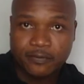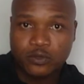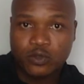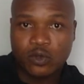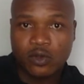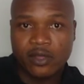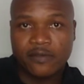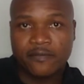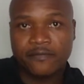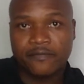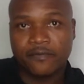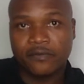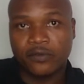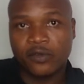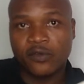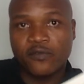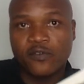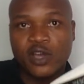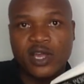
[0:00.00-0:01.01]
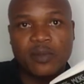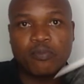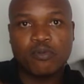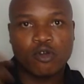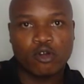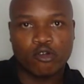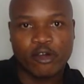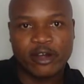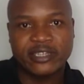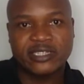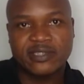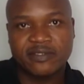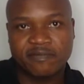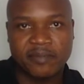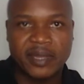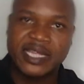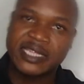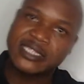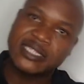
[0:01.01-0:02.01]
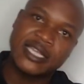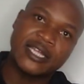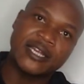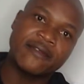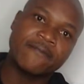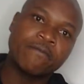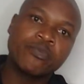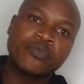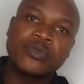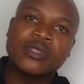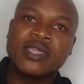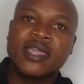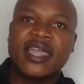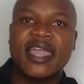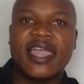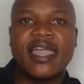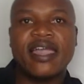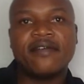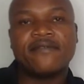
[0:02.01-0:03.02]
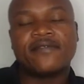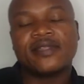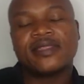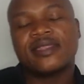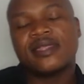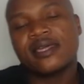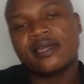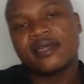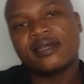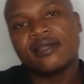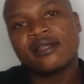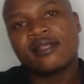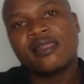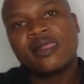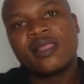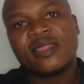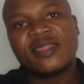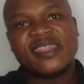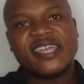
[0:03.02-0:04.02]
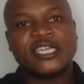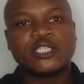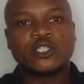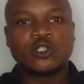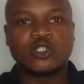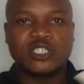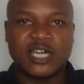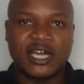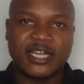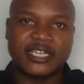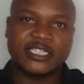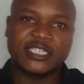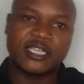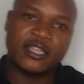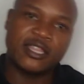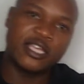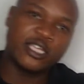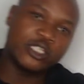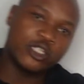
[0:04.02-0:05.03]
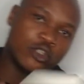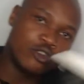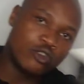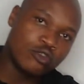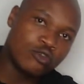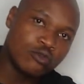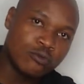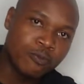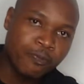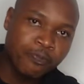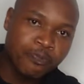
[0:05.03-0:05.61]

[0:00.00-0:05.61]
So if you've got a progressive mindset, everything that you touch and that you do